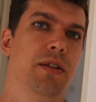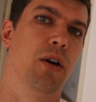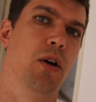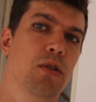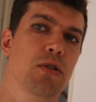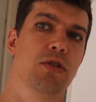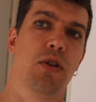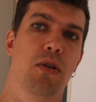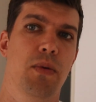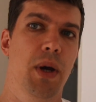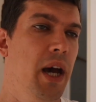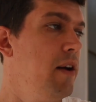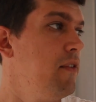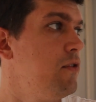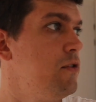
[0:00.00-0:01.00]
also we
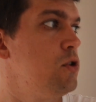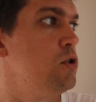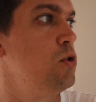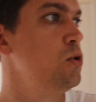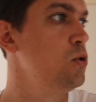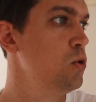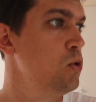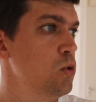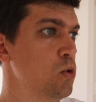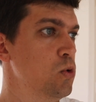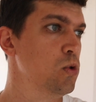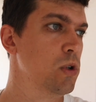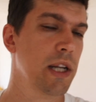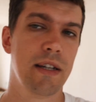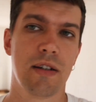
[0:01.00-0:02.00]
have 2
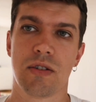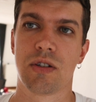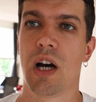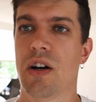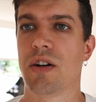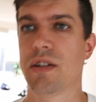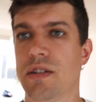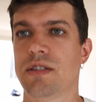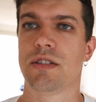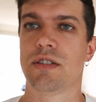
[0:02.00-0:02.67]
little gardens.